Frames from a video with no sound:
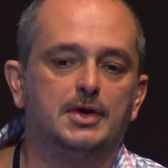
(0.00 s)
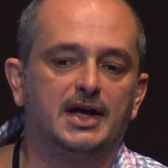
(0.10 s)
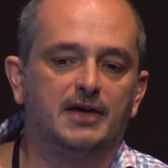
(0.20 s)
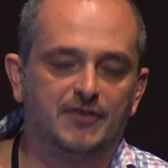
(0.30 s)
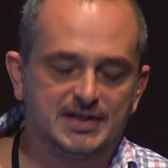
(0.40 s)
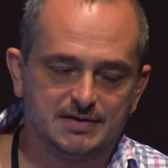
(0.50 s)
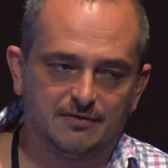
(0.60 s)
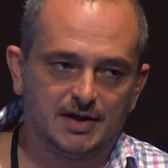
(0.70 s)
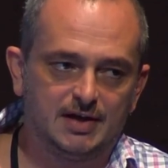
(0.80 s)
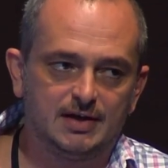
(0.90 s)

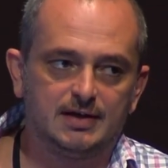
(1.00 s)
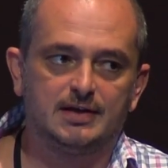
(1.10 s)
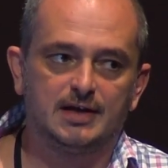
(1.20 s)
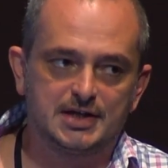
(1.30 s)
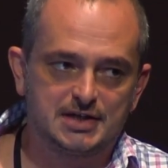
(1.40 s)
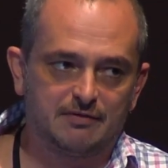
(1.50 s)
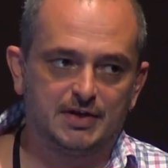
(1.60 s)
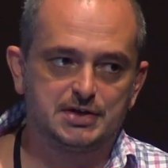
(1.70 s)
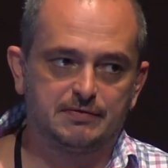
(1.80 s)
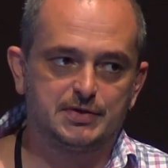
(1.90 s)
Effectively, in HIV
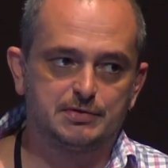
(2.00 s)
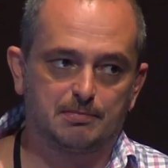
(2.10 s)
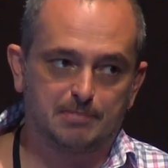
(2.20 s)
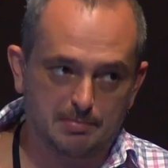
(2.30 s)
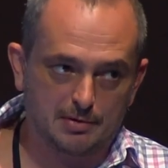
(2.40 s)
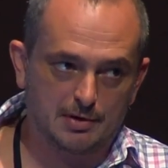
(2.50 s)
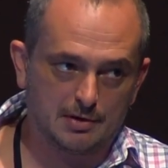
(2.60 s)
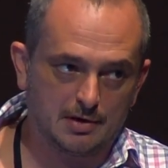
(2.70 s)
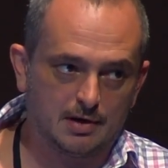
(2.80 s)
individual people,